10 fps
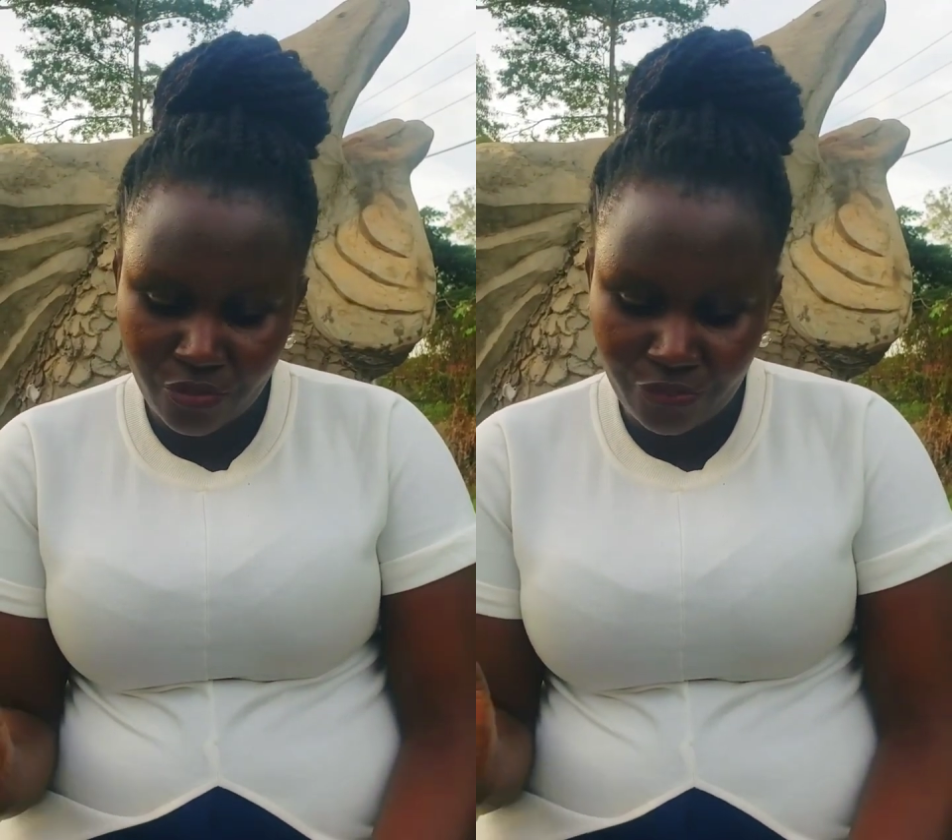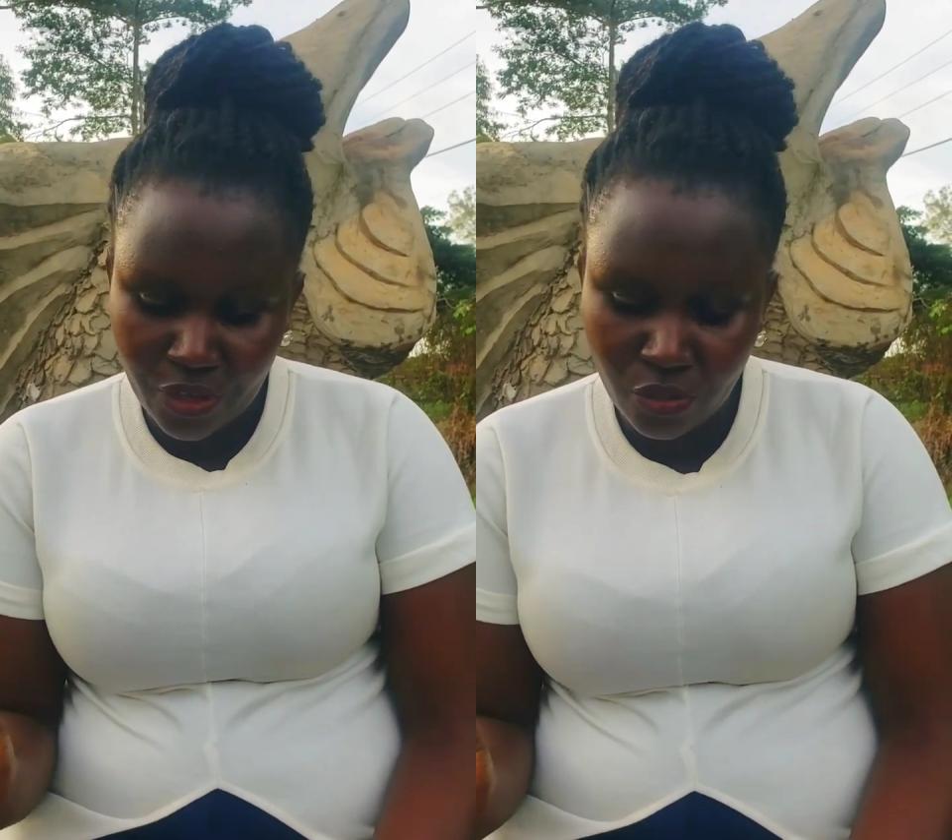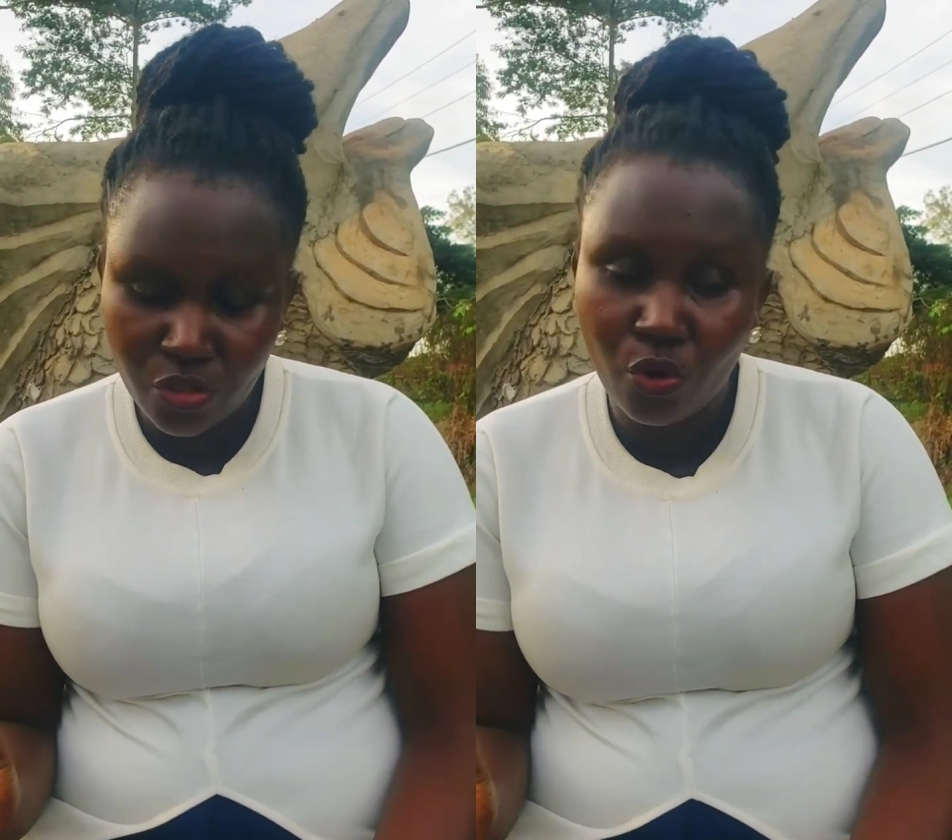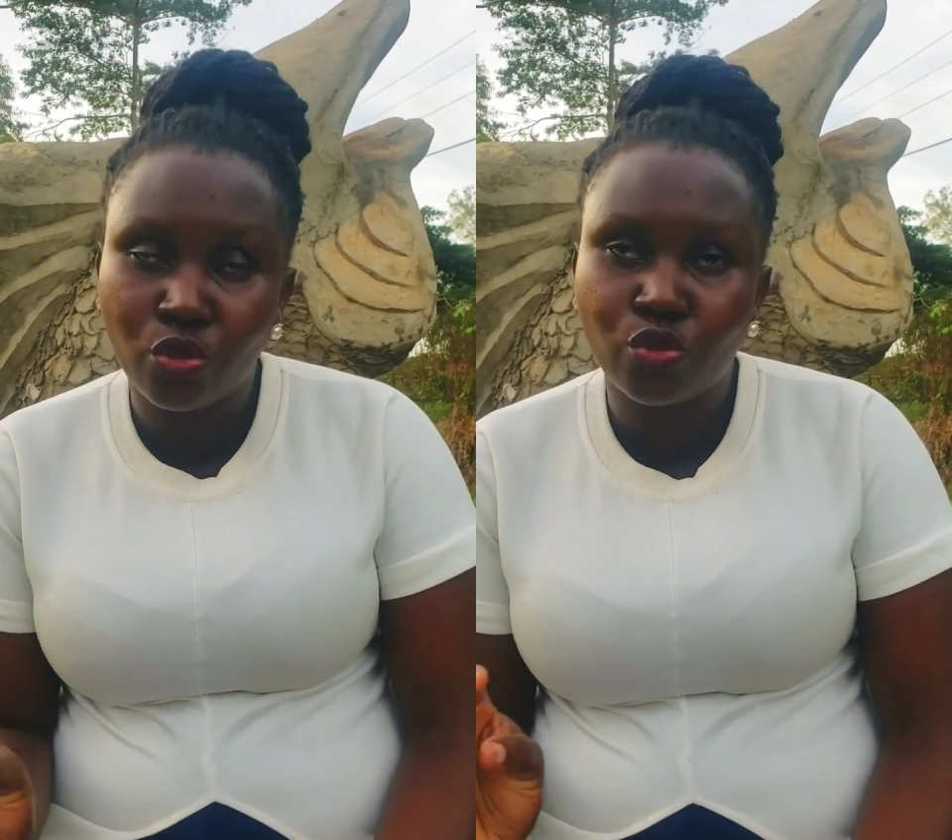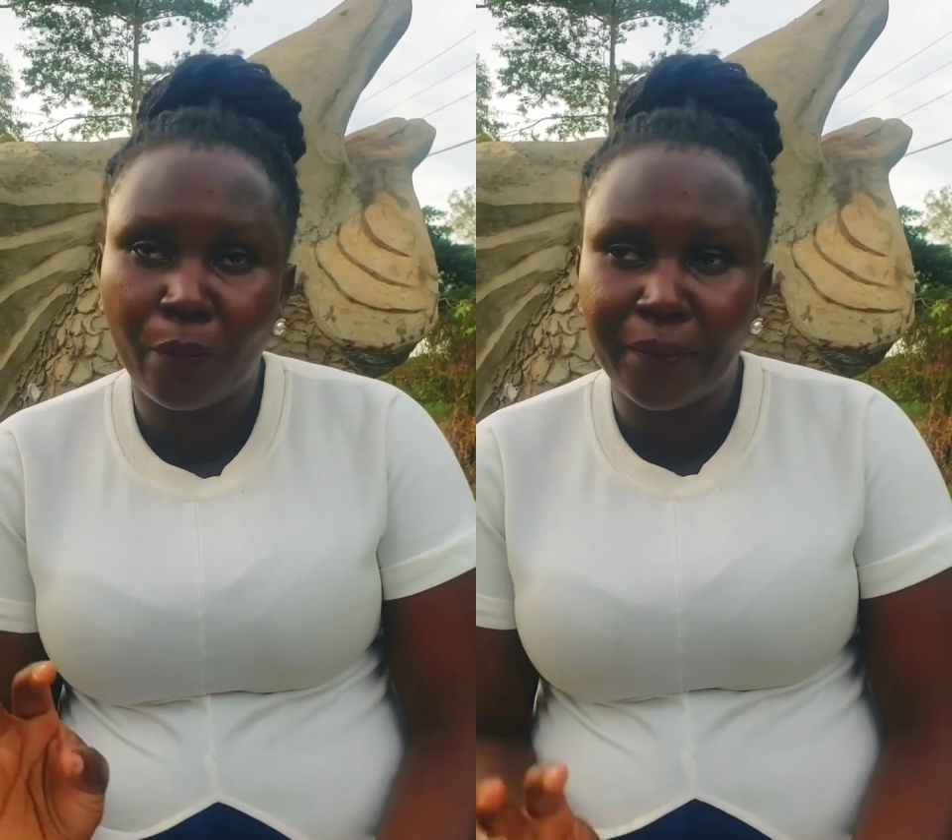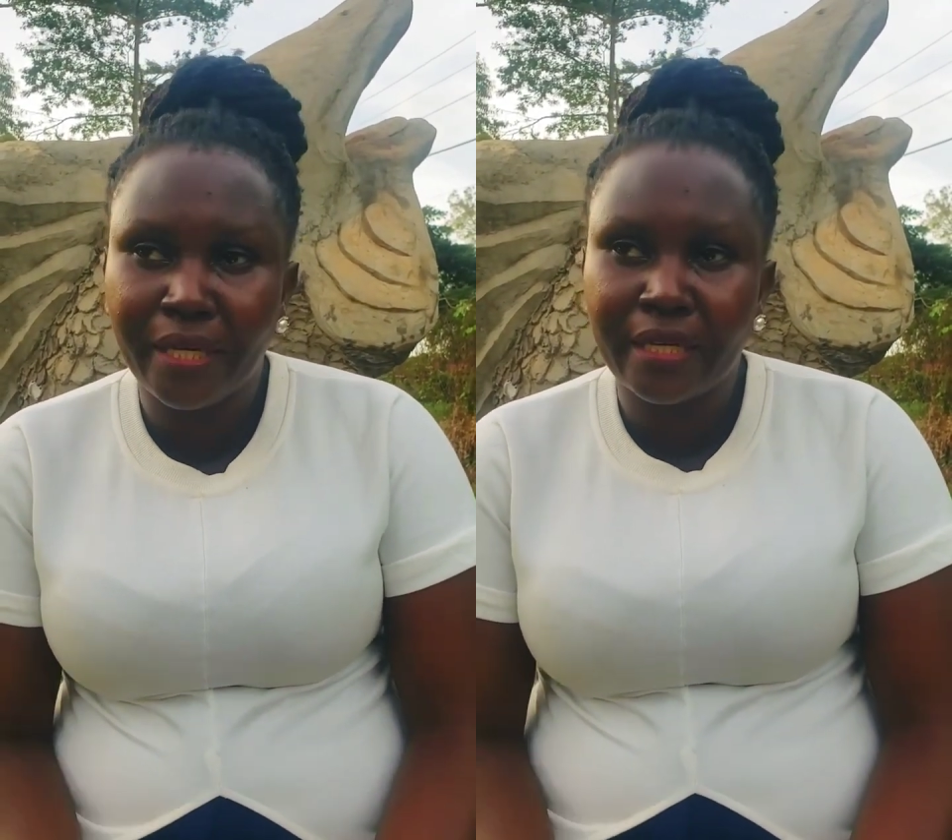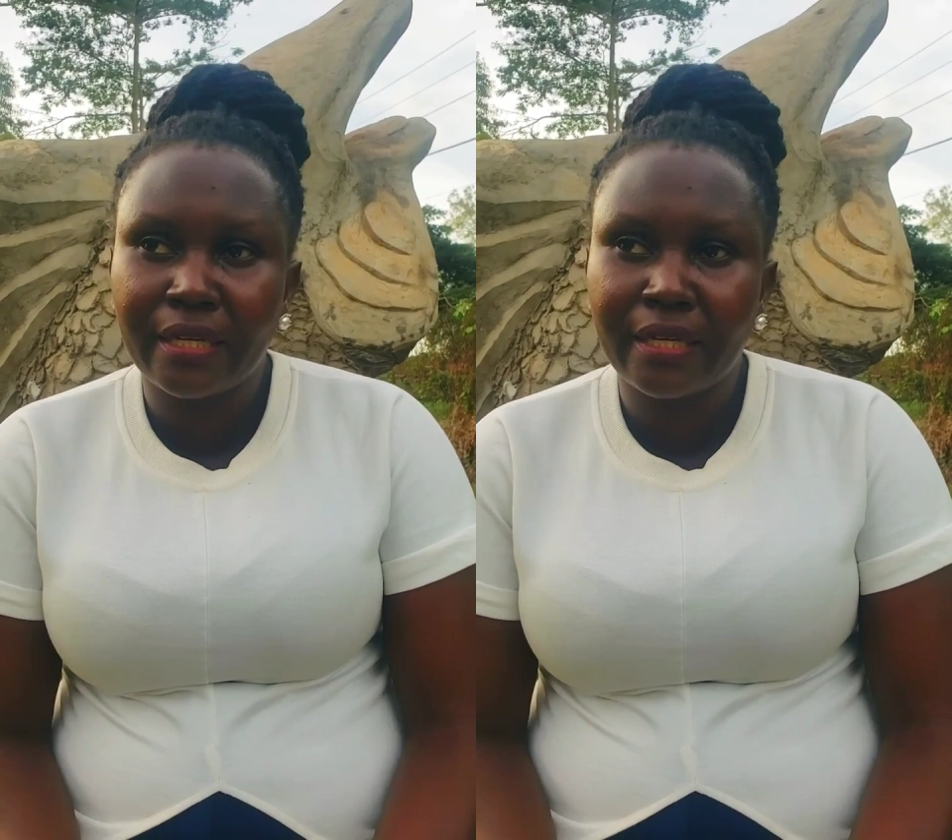field or topic.